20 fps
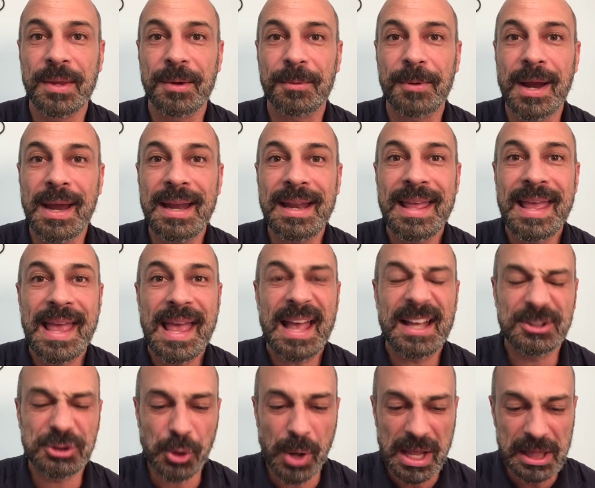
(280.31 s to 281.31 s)
Right?
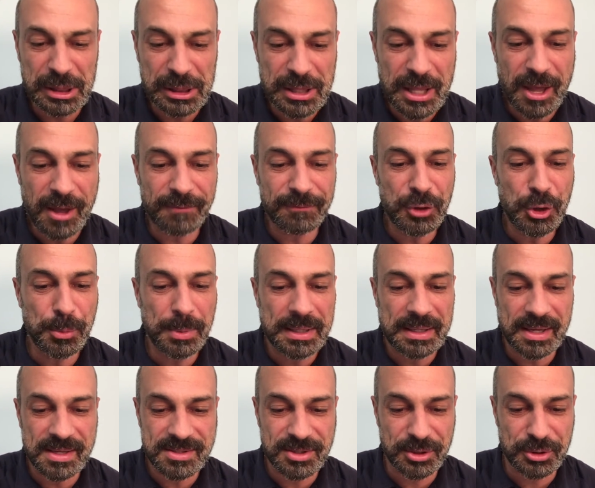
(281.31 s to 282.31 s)
And so I love you
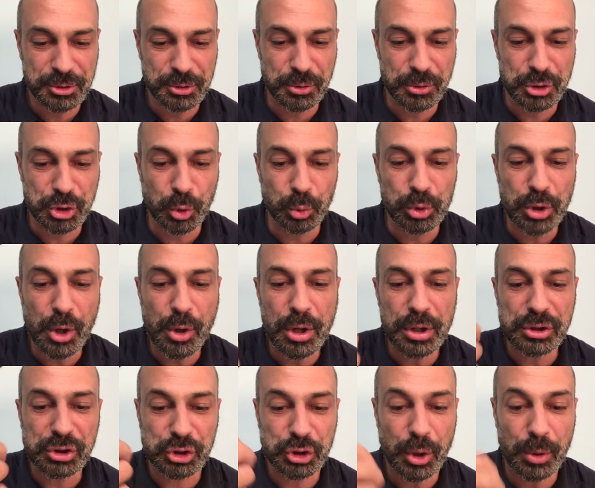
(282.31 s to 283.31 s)
because of the truth.
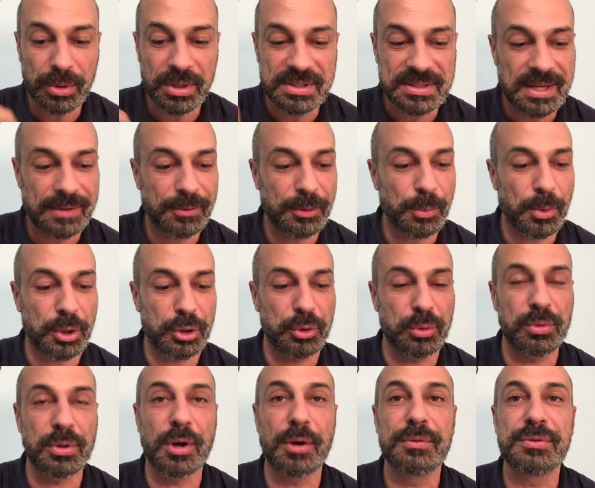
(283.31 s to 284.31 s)
So does everyone
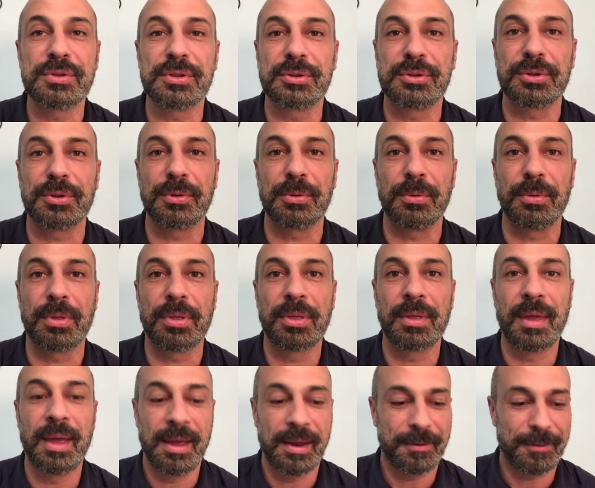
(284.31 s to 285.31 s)
who knows the truth.
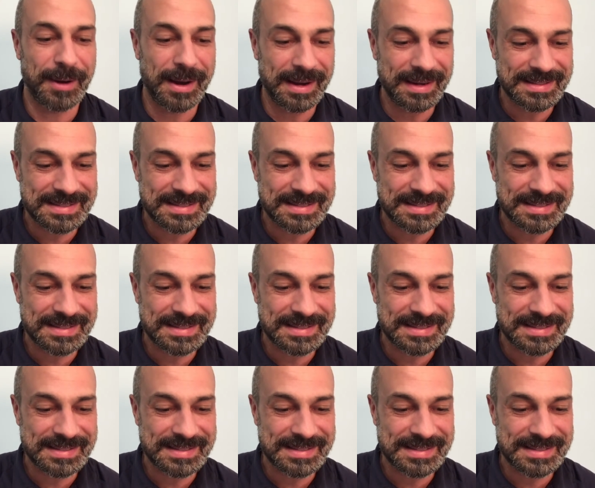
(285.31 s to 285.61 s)
Right?